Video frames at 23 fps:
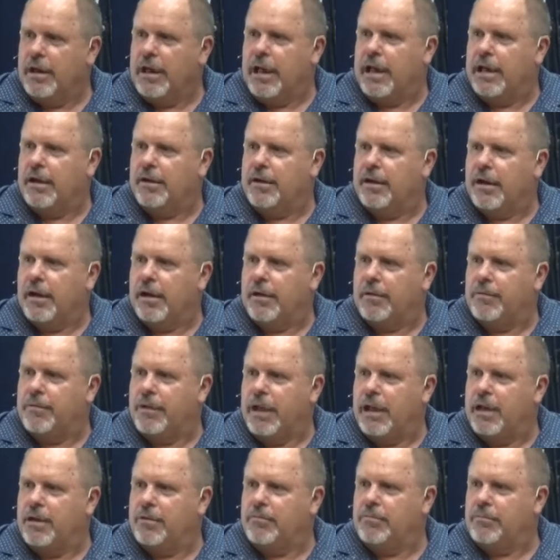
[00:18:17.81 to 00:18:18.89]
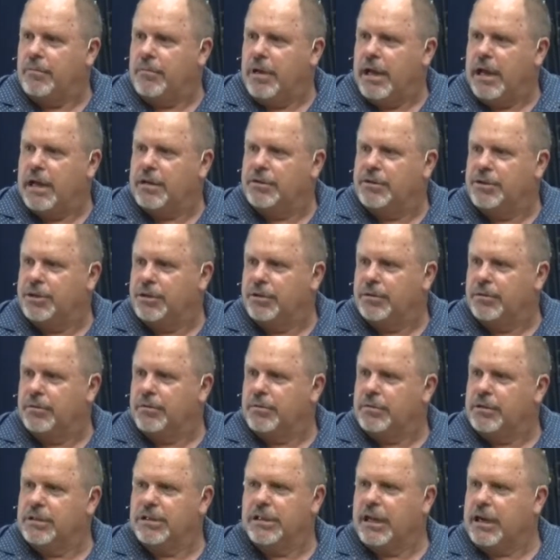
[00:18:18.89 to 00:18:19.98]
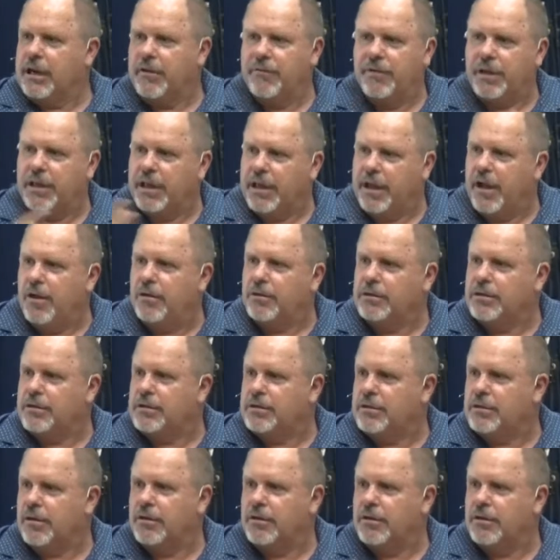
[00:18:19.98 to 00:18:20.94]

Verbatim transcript: and uh, then had to sell everything else,